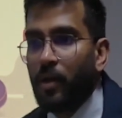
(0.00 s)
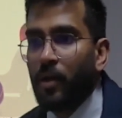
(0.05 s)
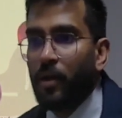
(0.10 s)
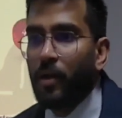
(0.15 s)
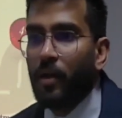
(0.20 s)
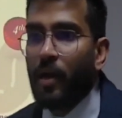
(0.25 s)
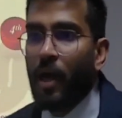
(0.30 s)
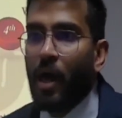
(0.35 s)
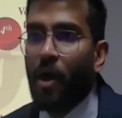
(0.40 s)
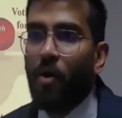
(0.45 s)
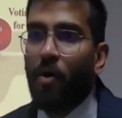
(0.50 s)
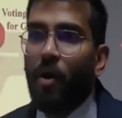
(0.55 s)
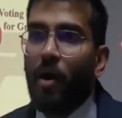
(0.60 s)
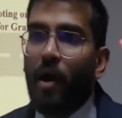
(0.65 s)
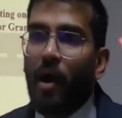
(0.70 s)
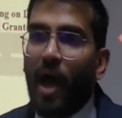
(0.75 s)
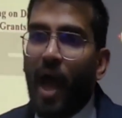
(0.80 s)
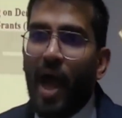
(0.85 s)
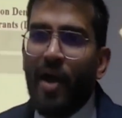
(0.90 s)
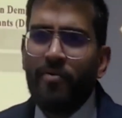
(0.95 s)
Now,
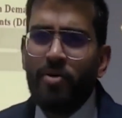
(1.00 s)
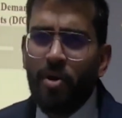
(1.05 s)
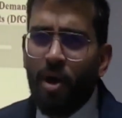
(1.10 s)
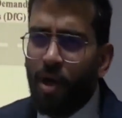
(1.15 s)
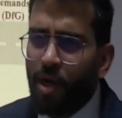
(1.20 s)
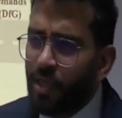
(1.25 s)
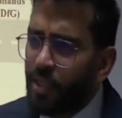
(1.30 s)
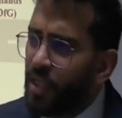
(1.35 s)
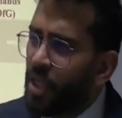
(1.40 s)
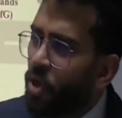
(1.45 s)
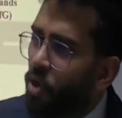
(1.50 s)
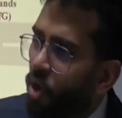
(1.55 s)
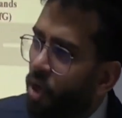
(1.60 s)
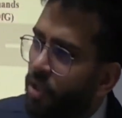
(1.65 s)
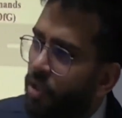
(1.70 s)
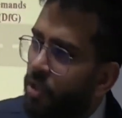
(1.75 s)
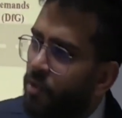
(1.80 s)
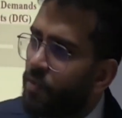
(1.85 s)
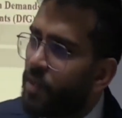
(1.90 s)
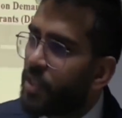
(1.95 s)
have you heard the
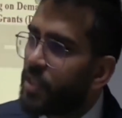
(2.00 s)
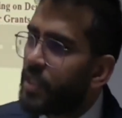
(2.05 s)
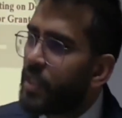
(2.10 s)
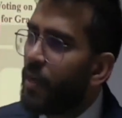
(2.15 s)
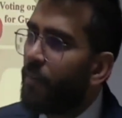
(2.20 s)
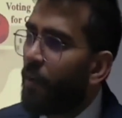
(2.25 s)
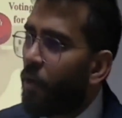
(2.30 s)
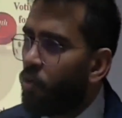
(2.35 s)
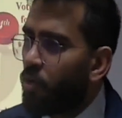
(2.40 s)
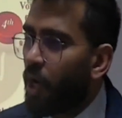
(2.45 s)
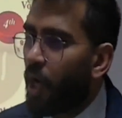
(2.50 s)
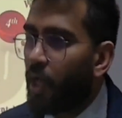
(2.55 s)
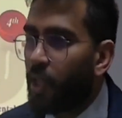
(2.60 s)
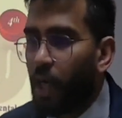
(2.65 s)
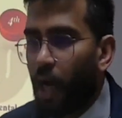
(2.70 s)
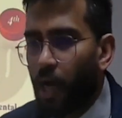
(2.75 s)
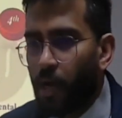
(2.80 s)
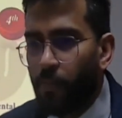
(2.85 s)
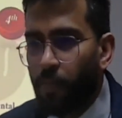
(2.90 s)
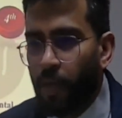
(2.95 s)
controversy about
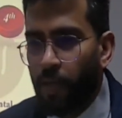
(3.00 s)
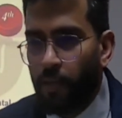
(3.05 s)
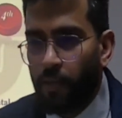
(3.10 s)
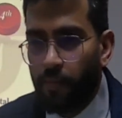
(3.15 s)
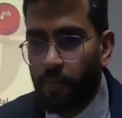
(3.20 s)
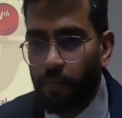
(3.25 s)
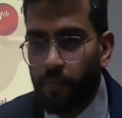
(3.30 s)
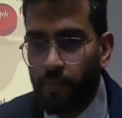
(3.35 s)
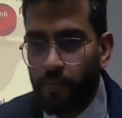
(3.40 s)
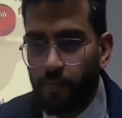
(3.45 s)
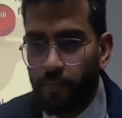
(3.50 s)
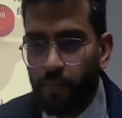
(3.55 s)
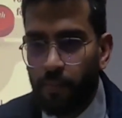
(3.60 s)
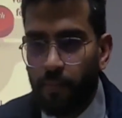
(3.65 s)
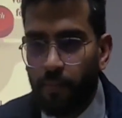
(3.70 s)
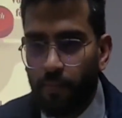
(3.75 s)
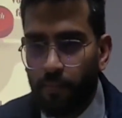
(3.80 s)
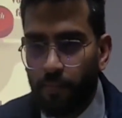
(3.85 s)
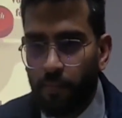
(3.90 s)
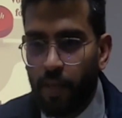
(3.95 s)
Aadhaar bill?
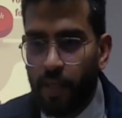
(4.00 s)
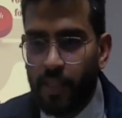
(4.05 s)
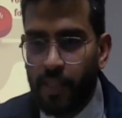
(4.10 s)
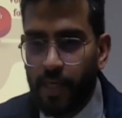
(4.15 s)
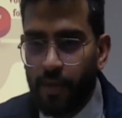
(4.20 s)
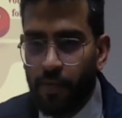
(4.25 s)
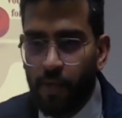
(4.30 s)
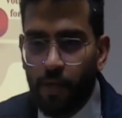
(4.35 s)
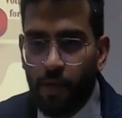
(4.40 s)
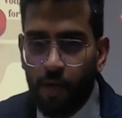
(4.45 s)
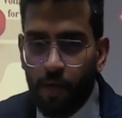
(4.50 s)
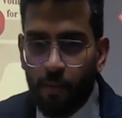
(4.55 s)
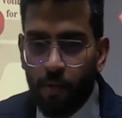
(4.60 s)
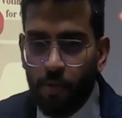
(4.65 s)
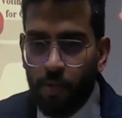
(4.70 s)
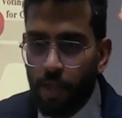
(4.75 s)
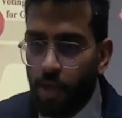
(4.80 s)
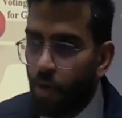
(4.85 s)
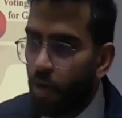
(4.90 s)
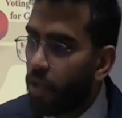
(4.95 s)
Has anyone heard about
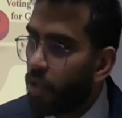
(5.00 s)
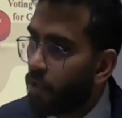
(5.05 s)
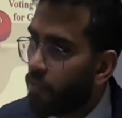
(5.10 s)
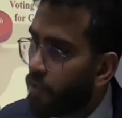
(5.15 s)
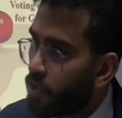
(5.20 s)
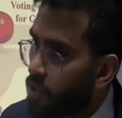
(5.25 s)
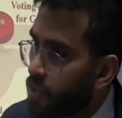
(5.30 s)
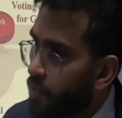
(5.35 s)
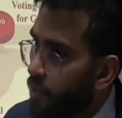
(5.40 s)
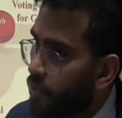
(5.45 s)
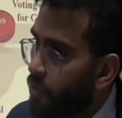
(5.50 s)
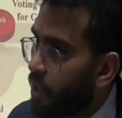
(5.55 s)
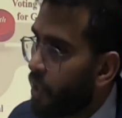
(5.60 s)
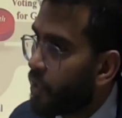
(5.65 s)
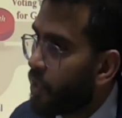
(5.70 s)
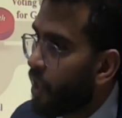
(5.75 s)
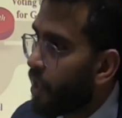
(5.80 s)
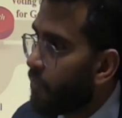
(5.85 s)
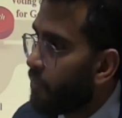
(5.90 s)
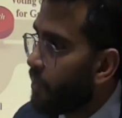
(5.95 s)
the controversy about
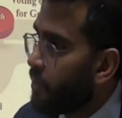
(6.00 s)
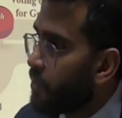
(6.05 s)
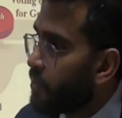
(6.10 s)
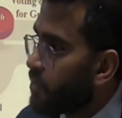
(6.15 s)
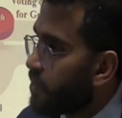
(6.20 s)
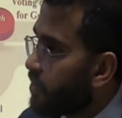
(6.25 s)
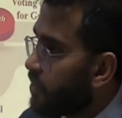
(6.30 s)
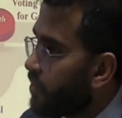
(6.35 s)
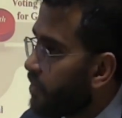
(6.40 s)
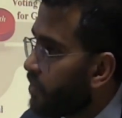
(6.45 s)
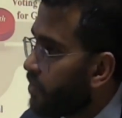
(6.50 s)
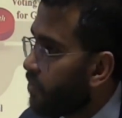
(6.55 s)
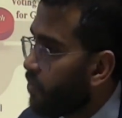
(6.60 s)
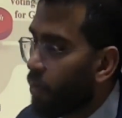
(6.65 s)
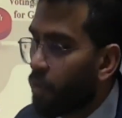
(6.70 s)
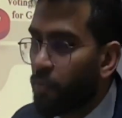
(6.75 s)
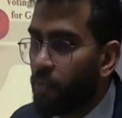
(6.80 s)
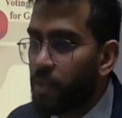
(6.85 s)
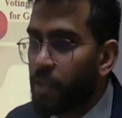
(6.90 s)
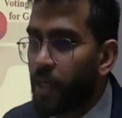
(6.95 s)
Aadhaar bill? What
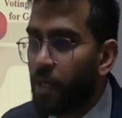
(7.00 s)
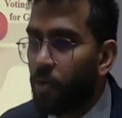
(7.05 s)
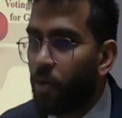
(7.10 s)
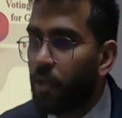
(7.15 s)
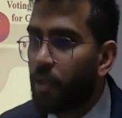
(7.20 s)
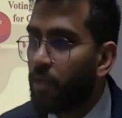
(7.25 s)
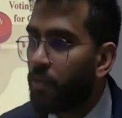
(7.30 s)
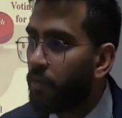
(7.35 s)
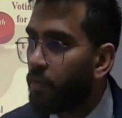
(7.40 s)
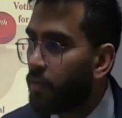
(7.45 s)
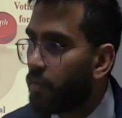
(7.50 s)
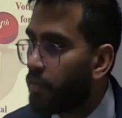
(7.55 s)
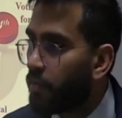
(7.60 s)
was that controversy?